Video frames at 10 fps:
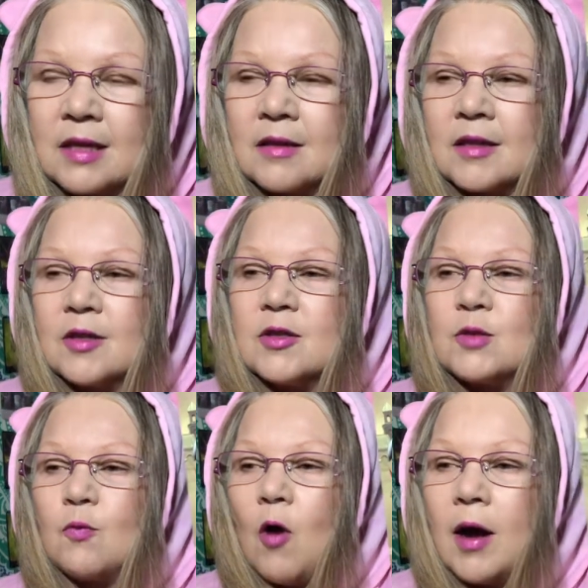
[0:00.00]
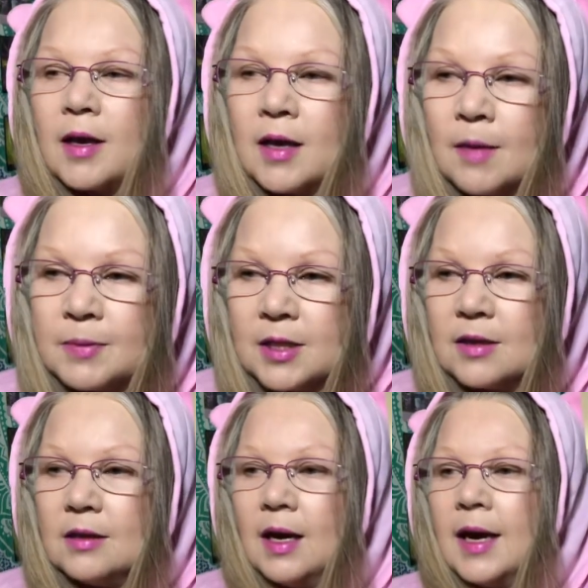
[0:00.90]
There's walking up to
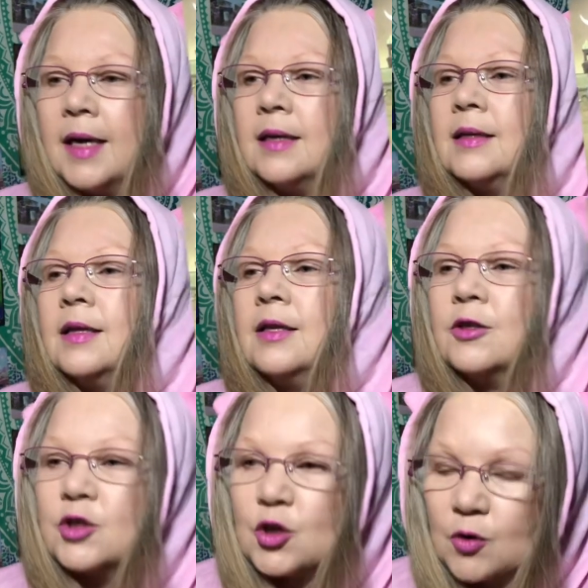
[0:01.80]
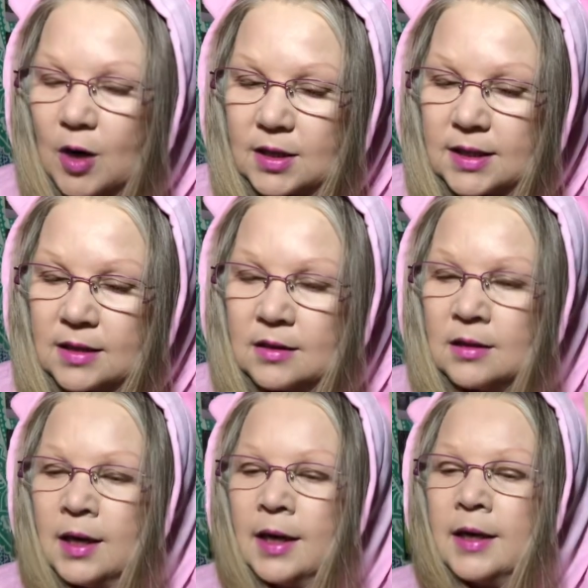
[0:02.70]
the line, and then there's crossing the
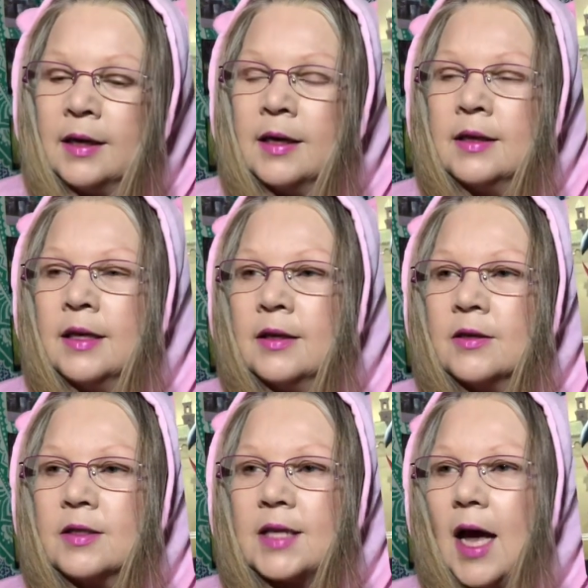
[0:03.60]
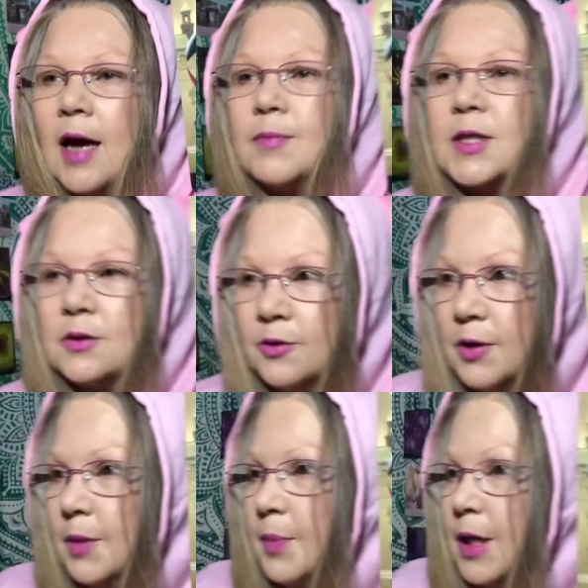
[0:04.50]
line, and then there's
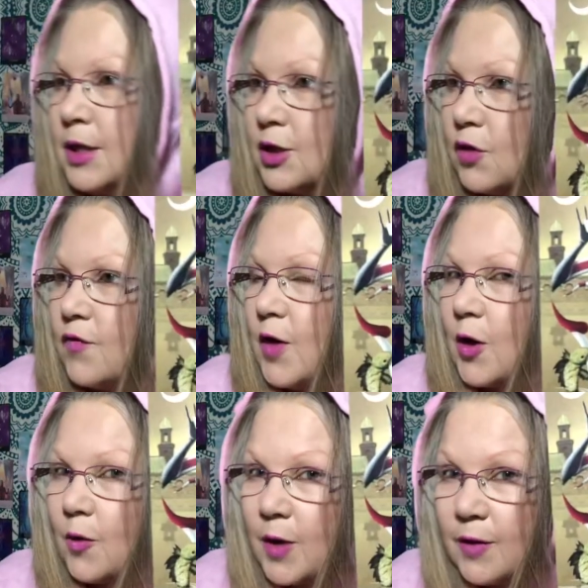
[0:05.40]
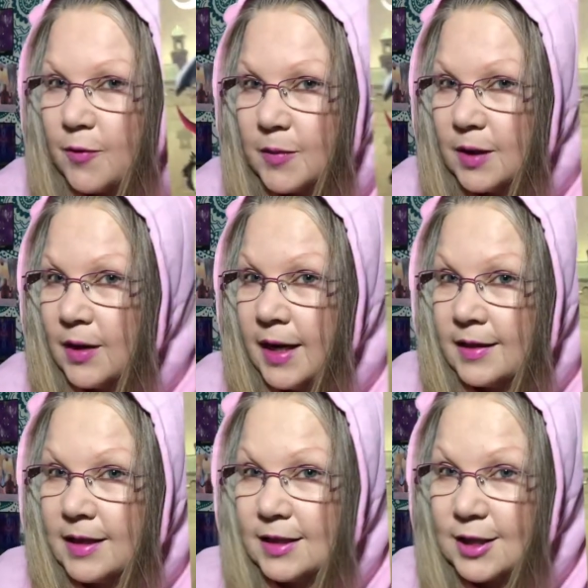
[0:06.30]
absolutely being so far away from the line
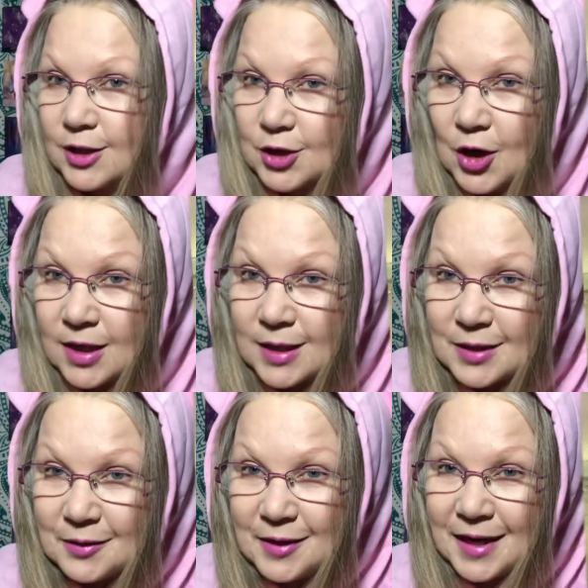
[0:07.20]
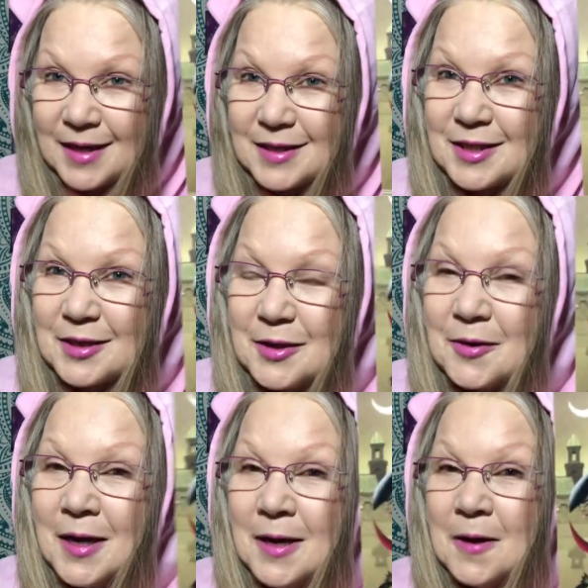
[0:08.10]
that it's a dot. Okay, so
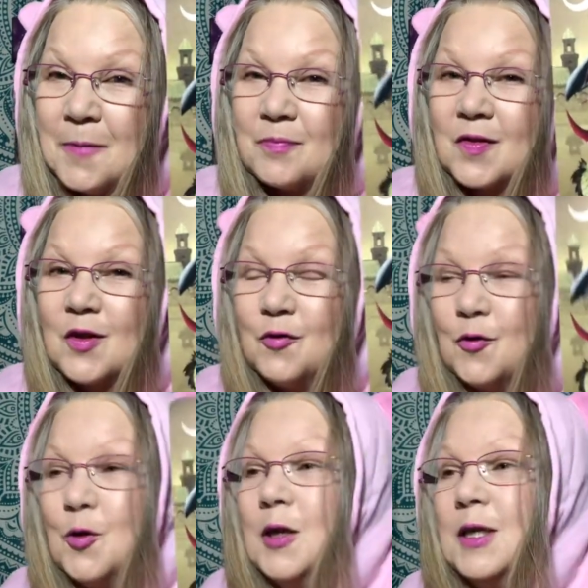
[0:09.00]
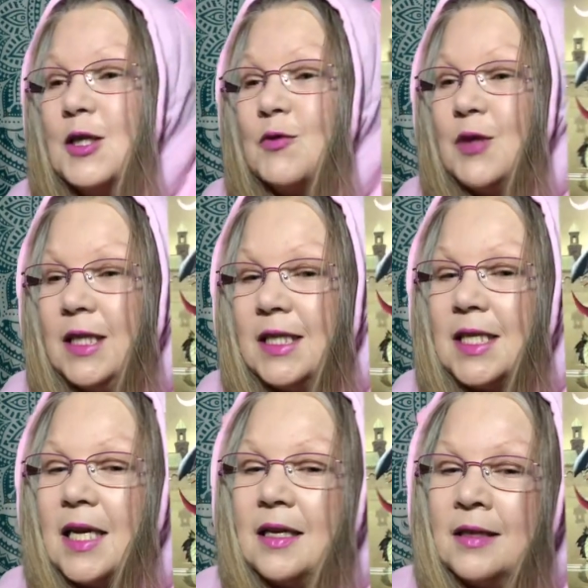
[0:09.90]
the fool is really
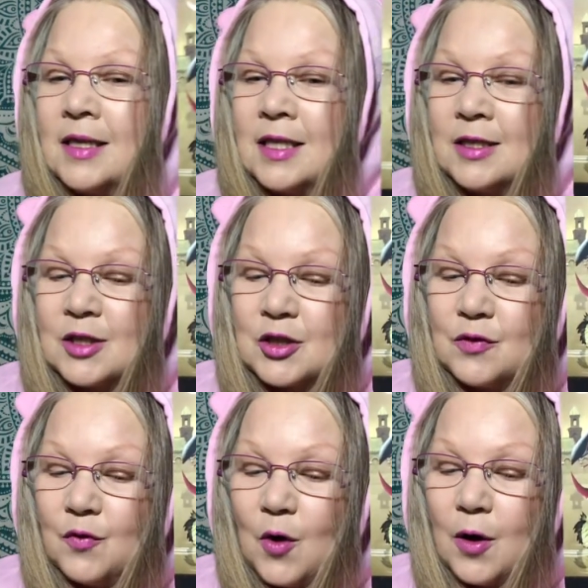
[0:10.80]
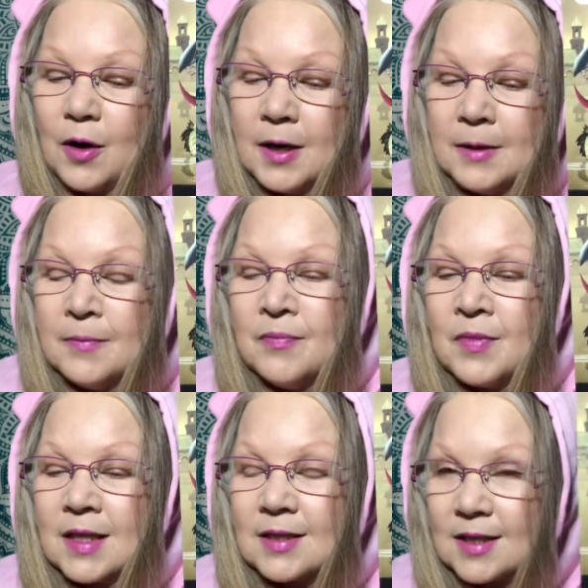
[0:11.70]
taking things too far.
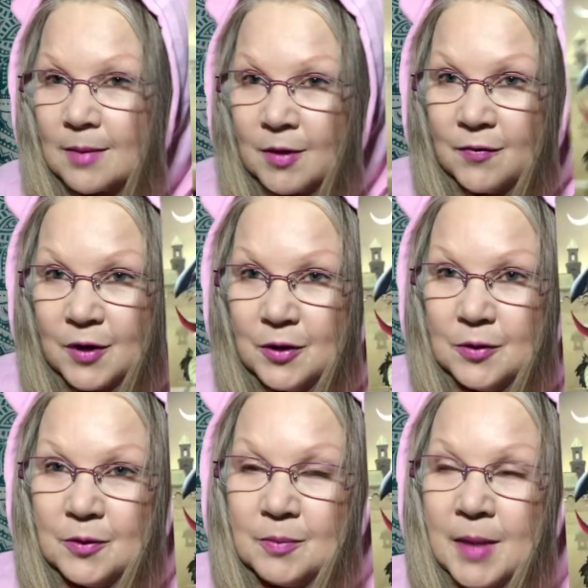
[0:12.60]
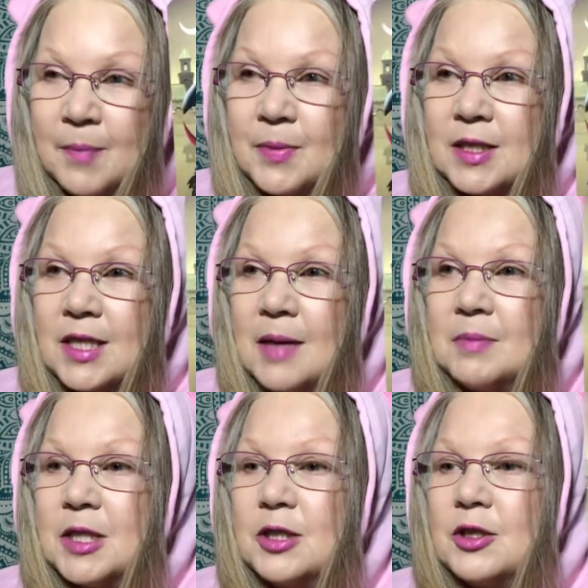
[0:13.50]
Some of you might be
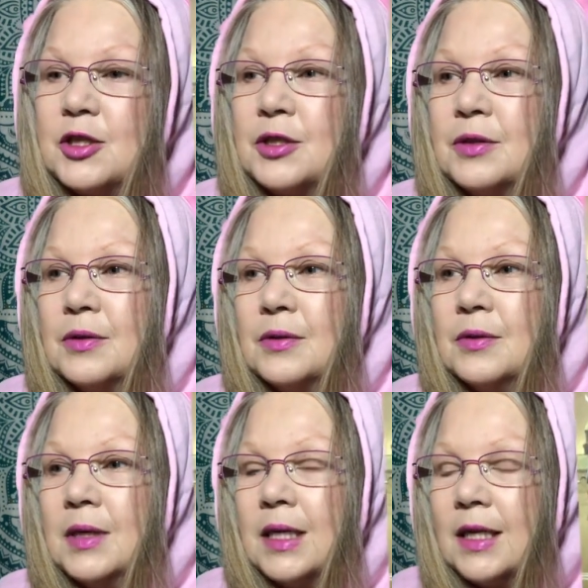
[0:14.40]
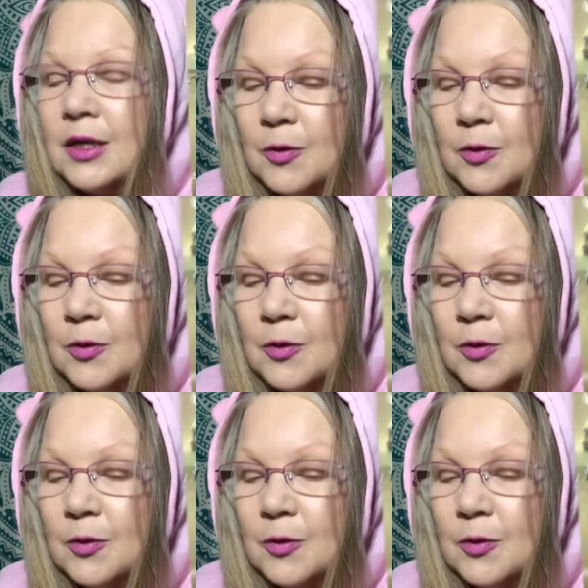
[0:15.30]
tempted to, you know,